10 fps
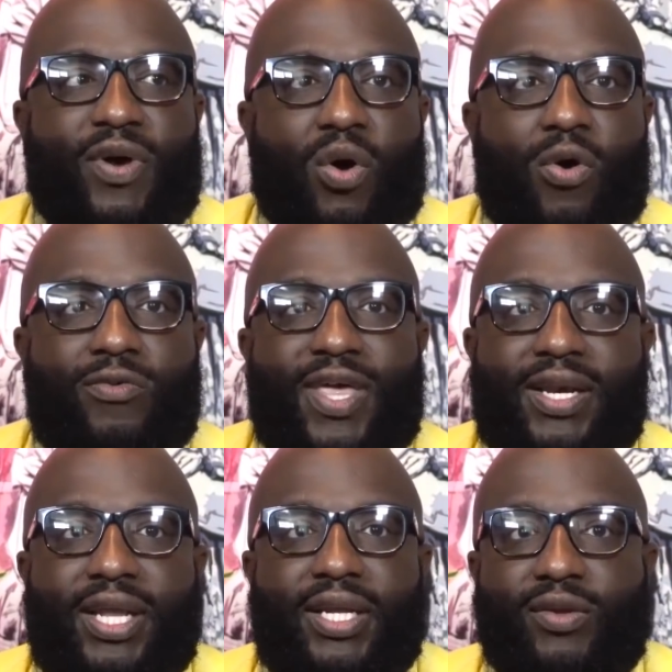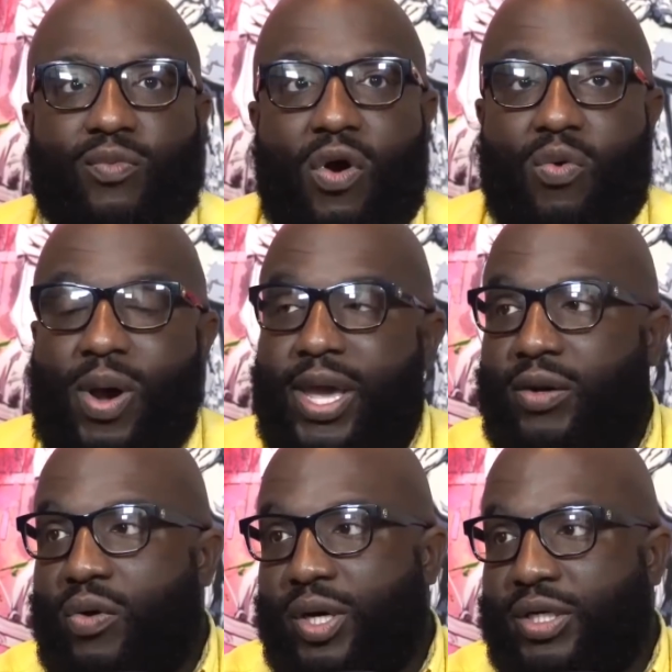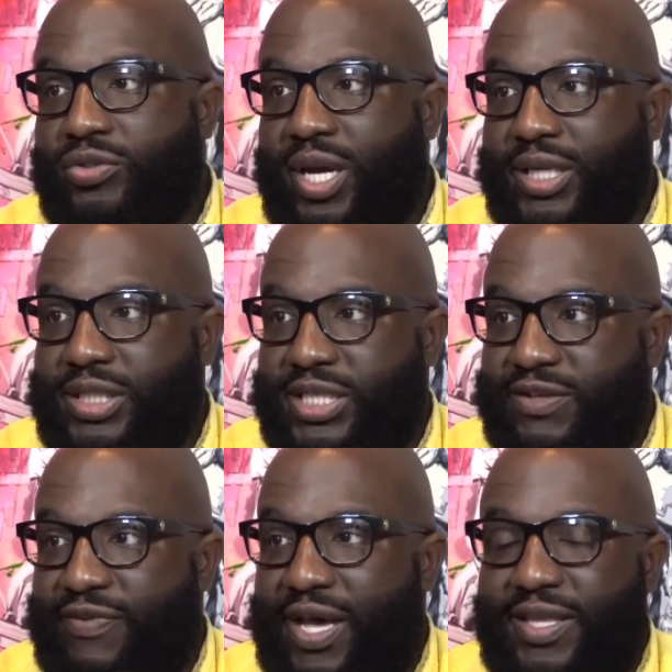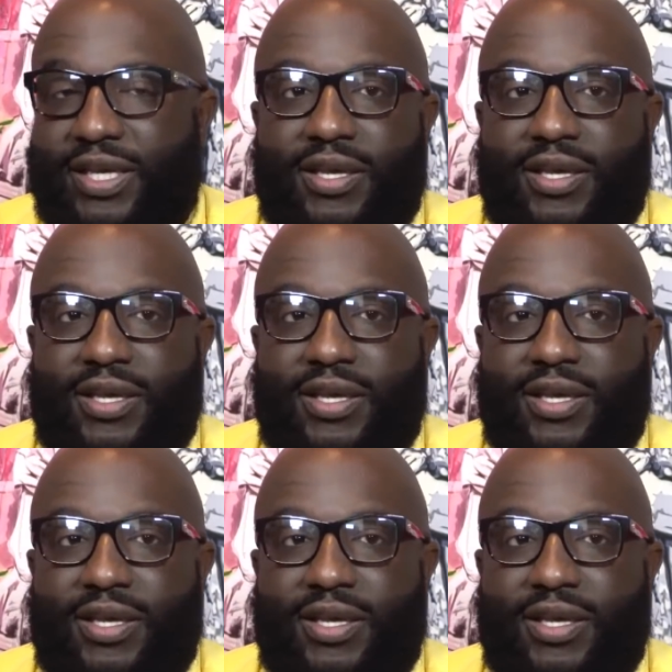old that did it the wrong way in order to try to justify